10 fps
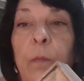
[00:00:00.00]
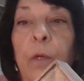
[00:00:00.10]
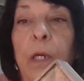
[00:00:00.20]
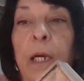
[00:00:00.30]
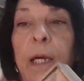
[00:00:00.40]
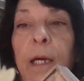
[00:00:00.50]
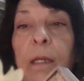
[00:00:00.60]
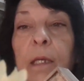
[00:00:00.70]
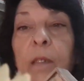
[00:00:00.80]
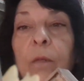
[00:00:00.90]
pretty. I had
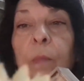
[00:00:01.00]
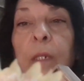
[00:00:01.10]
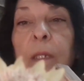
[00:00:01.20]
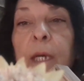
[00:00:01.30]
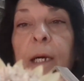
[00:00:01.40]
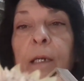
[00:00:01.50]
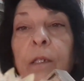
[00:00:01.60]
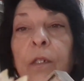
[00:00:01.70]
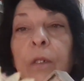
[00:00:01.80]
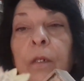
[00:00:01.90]
these in my
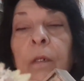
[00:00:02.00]
stash.